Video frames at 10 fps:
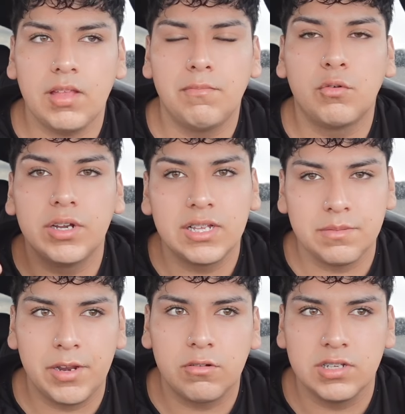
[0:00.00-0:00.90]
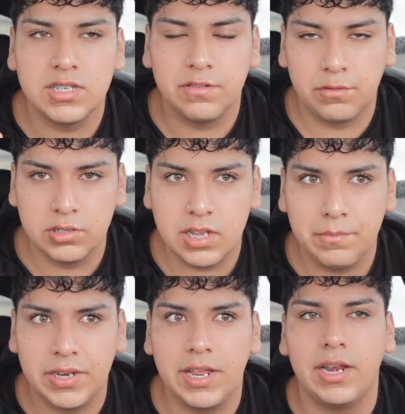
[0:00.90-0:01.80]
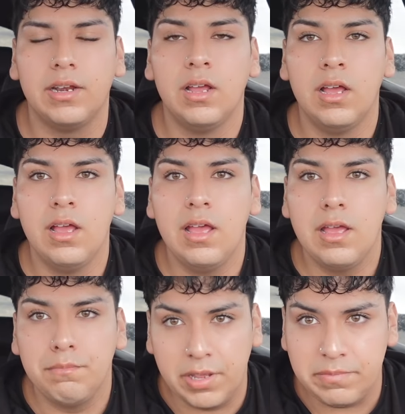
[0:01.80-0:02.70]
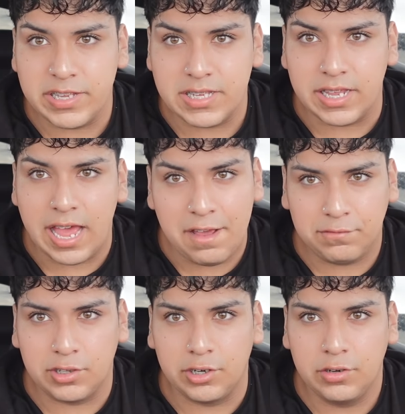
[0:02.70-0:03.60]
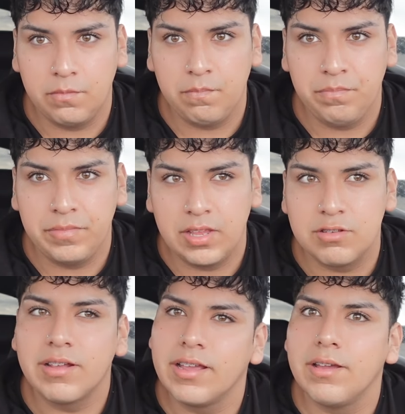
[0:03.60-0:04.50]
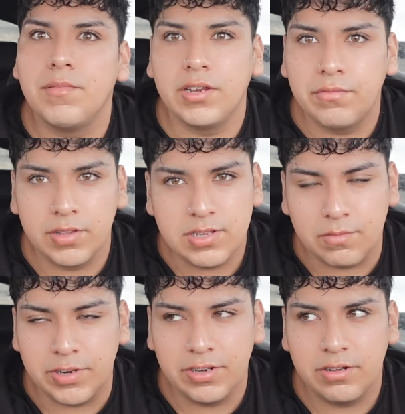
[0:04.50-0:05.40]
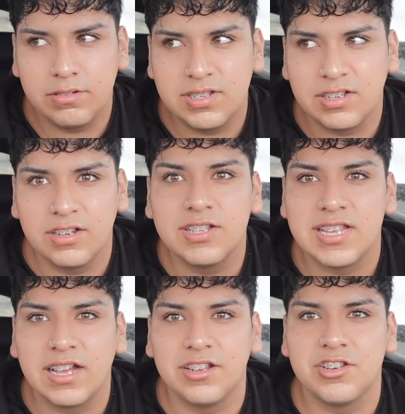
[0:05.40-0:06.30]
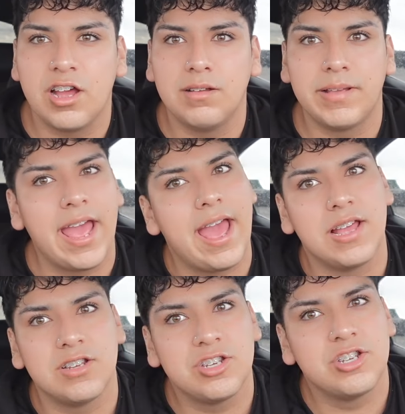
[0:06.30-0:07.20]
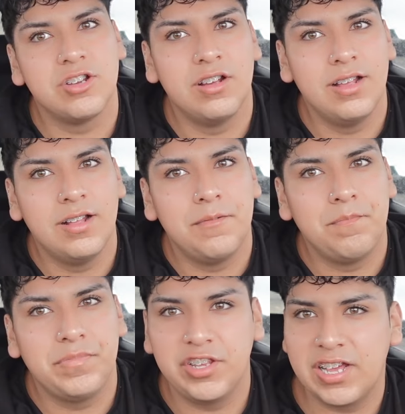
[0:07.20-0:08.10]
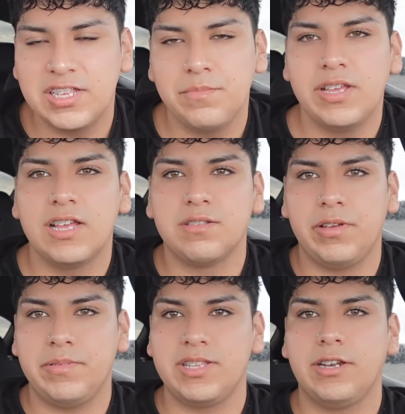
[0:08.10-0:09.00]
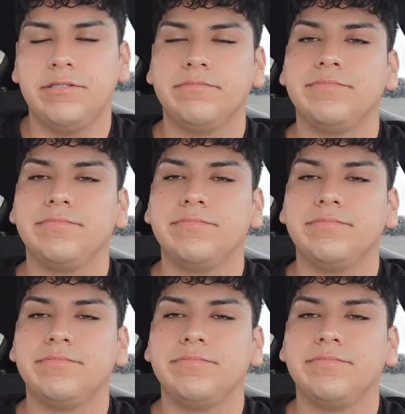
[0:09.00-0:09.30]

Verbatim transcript: gonna work as a medical assistant full time and then babysit after. So I can get money for the summer, you know, it's a good second job, cash. You guys see me as a babysitter?